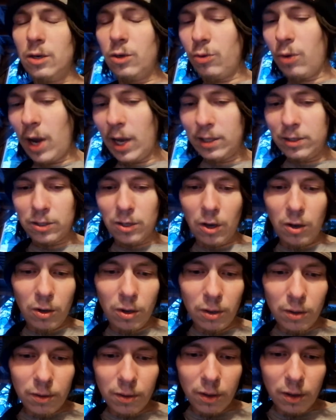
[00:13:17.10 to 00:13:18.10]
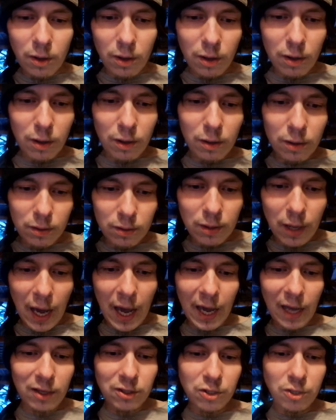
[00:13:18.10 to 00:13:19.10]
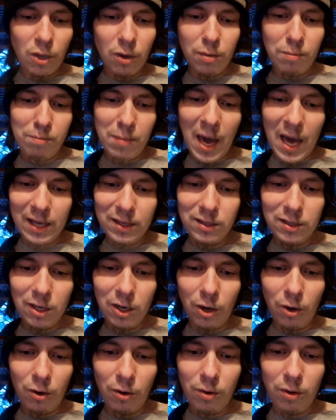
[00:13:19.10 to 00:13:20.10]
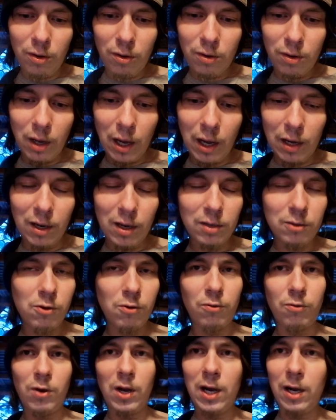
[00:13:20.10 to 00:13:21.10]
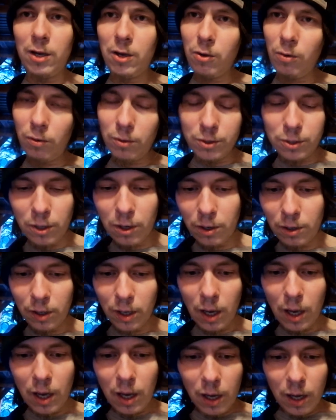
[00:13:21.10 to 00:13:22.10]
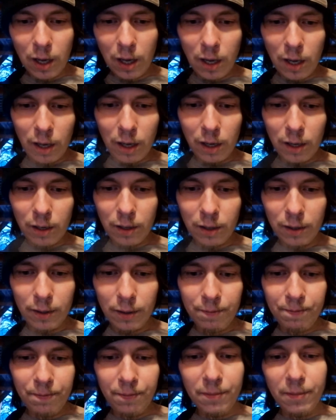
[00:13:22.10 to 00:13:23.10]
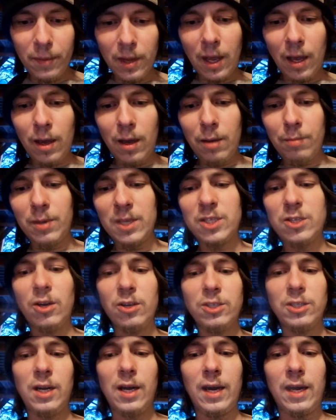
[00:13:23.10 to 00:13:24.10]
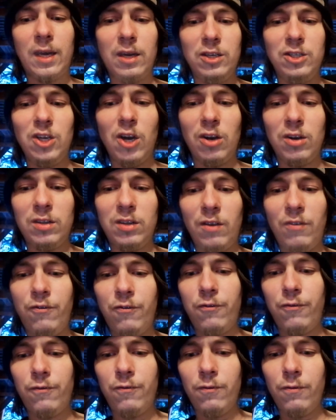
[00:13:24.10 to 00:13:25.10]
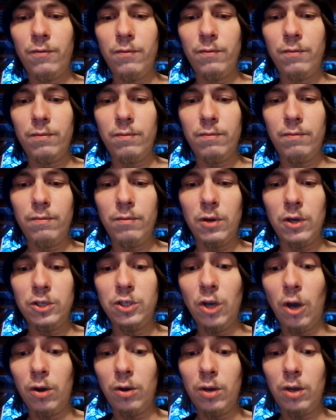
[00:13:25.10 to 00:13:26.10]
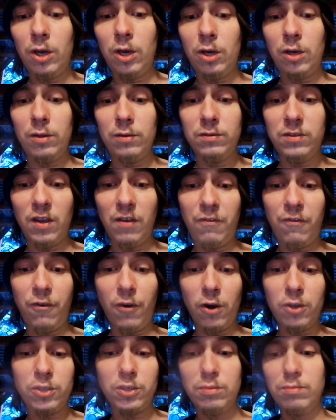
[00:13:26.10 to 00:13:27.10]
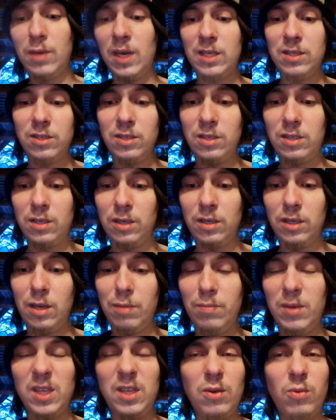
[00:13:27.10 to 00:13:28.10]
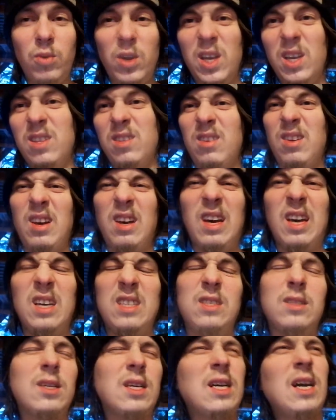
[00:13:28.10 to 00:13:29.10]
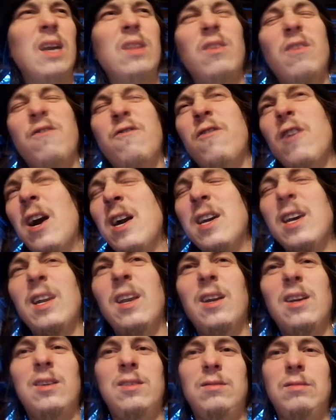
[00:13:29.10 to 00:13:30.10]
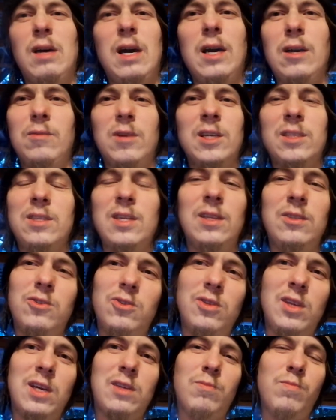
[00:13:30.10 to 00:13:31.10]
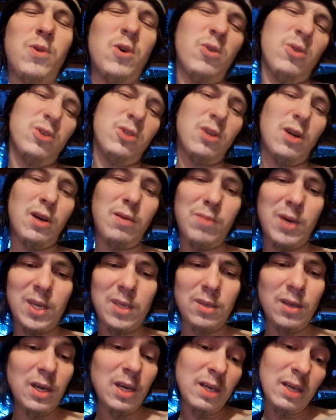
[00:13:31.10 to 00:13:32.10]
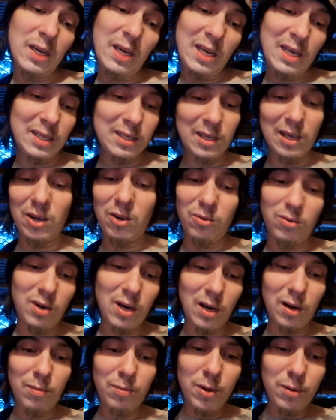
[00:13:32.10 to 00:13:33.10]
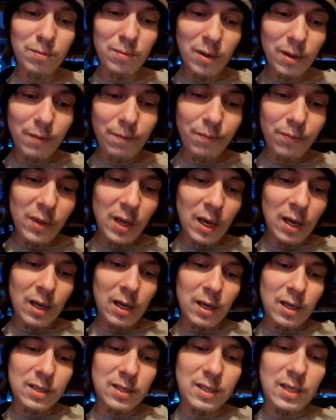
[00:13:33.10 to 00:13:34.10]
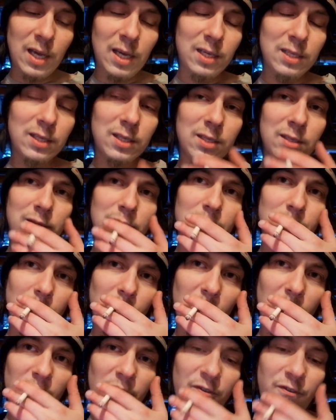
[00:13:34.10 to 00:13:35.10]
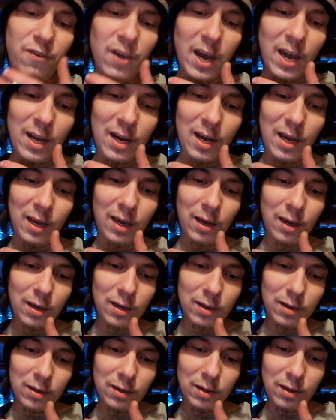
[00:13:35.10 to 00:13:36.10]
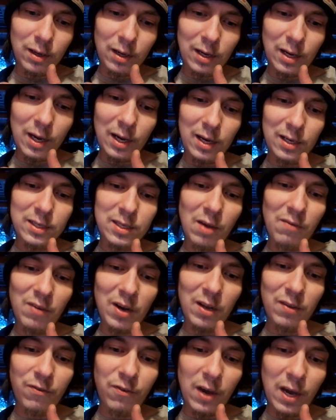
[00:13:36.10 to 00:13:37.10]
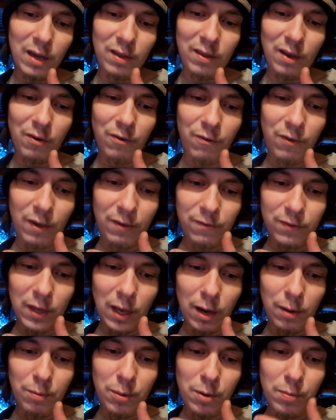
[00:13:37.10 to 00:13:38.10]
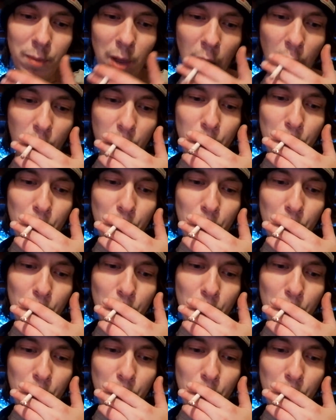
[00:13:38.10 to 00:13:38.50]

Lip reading: Great song. 8th song, Massacre, another really cool song. But songs like Johnny the Fox meets Jimmy the Weed, it's kind of funky. I'm not into that personally, but it's a good album. 6th, Fighting, 1975, their 5th album.